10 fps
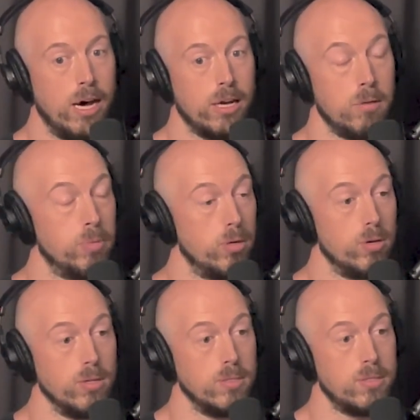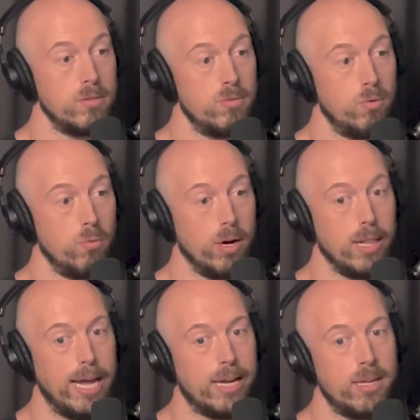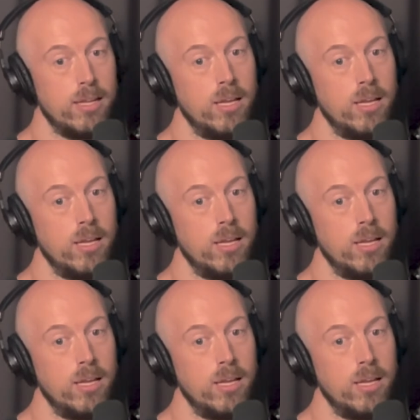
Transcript: computers, where like